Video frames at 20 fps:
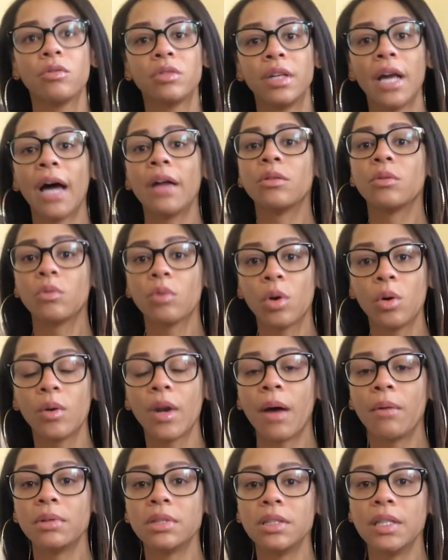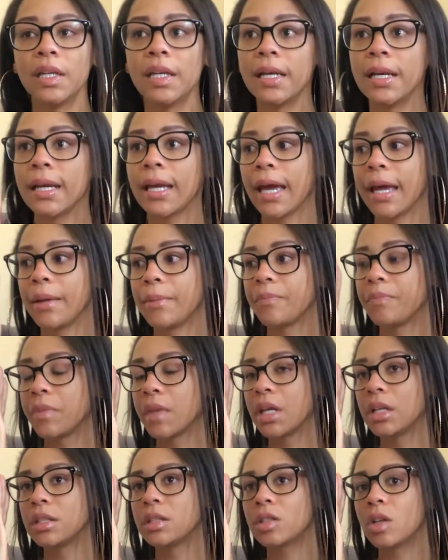down the road I was needed again.
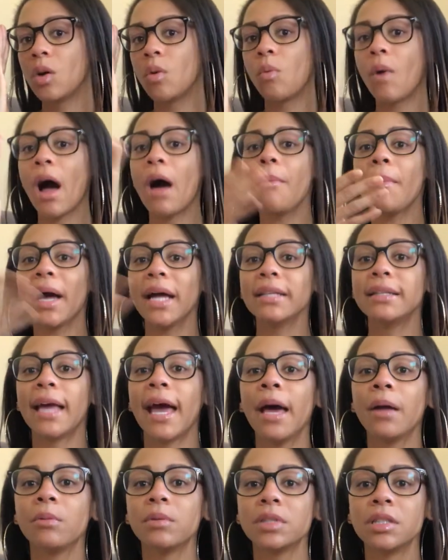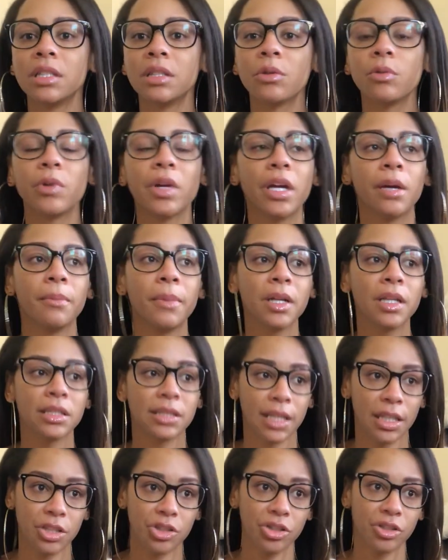So while my dad was in the
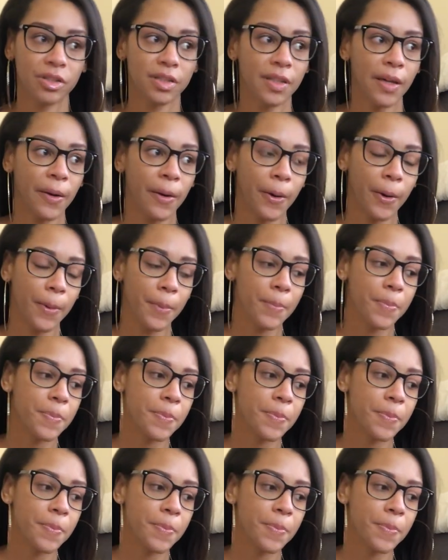rehabilitation center,